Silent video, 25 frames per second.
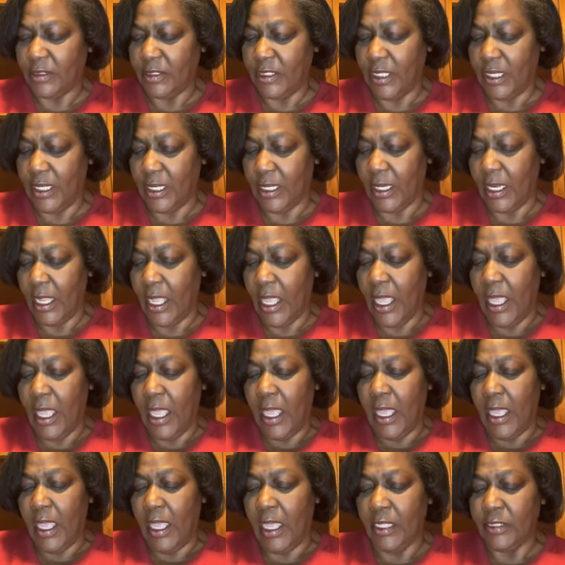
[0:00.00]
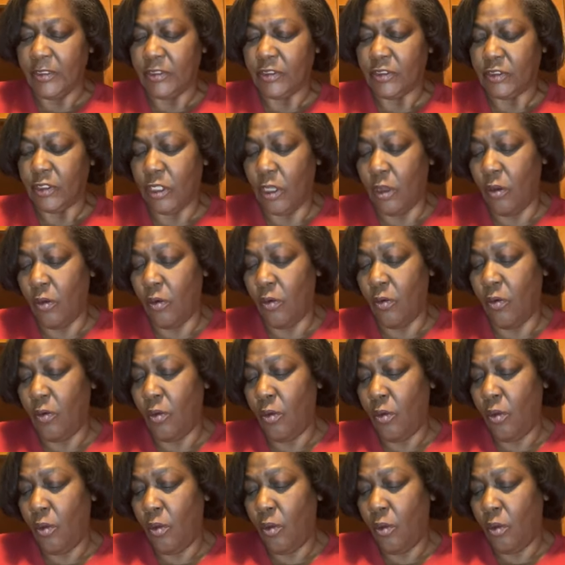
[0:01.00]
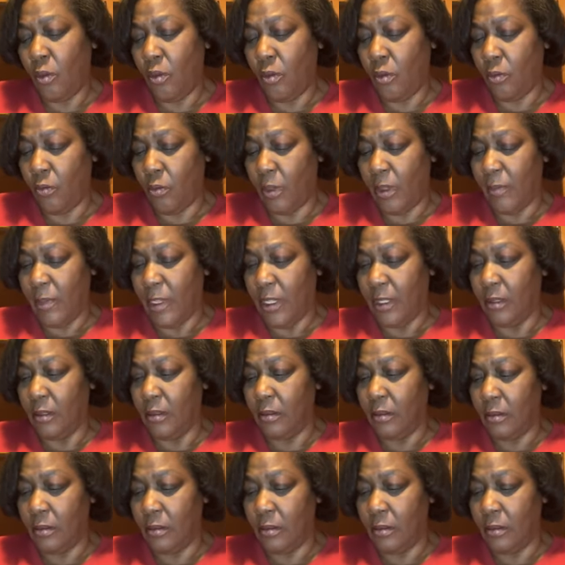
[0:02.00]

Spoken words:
10. And so, wait a minute.